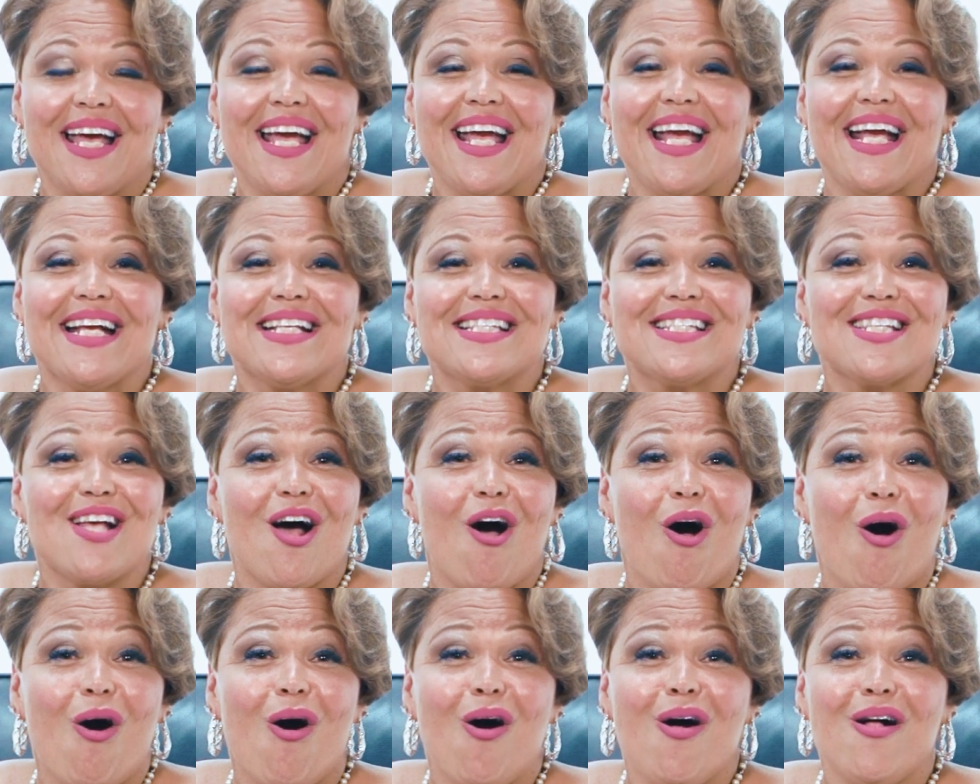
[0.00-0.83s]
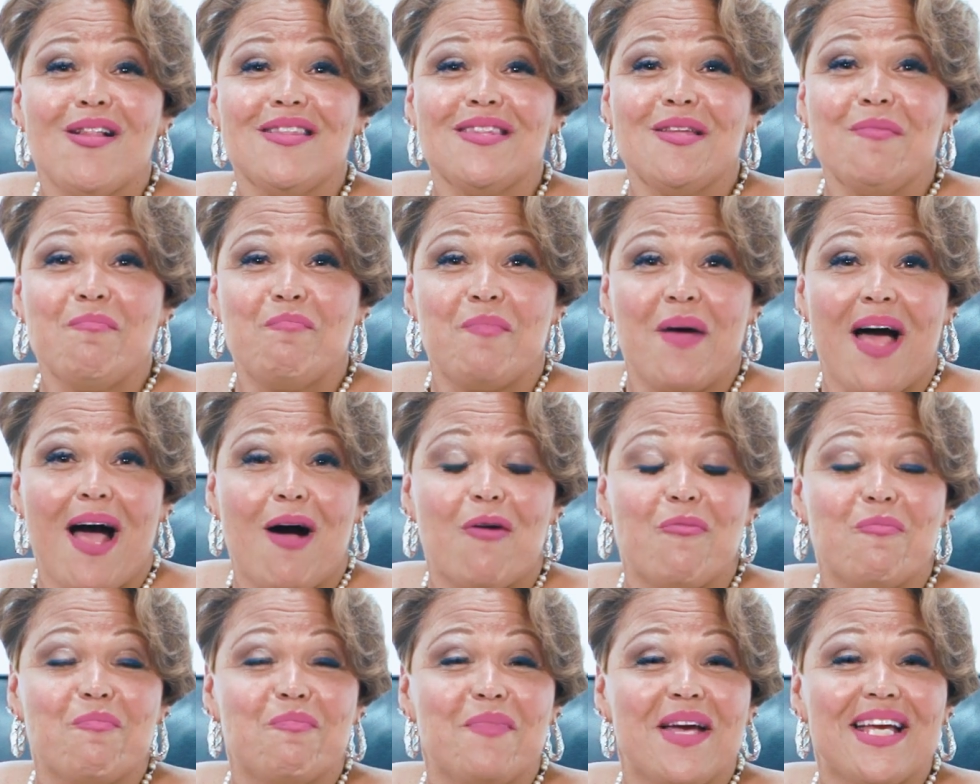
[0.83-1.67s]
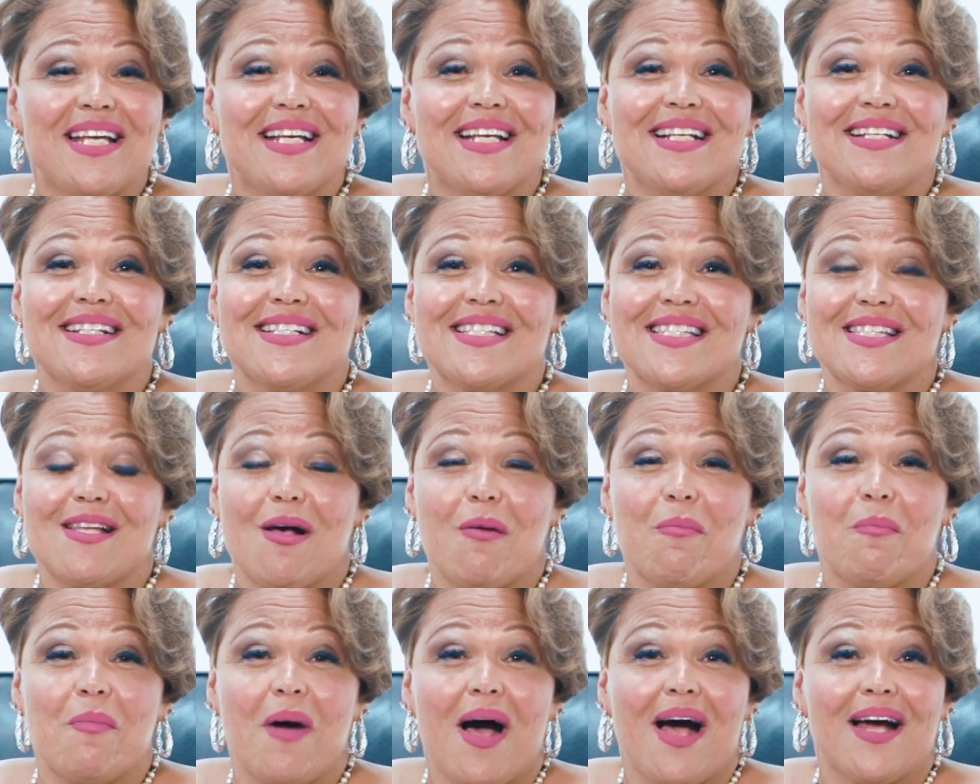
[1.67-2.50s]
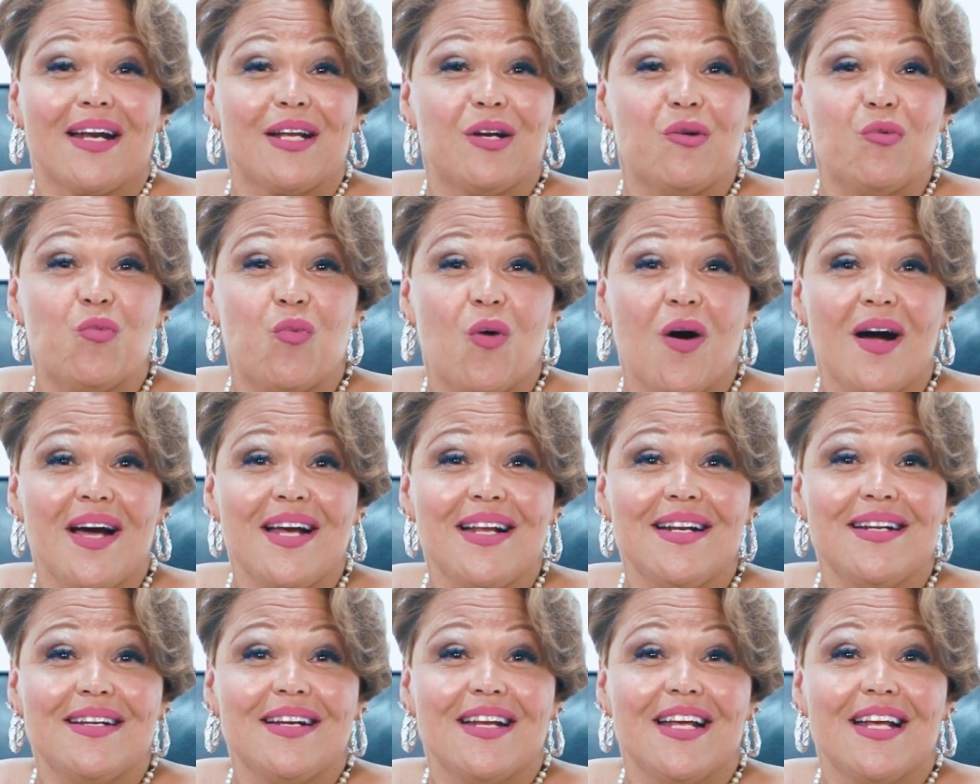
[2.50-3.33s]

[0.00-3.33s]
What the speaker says: It's all about making somebody what?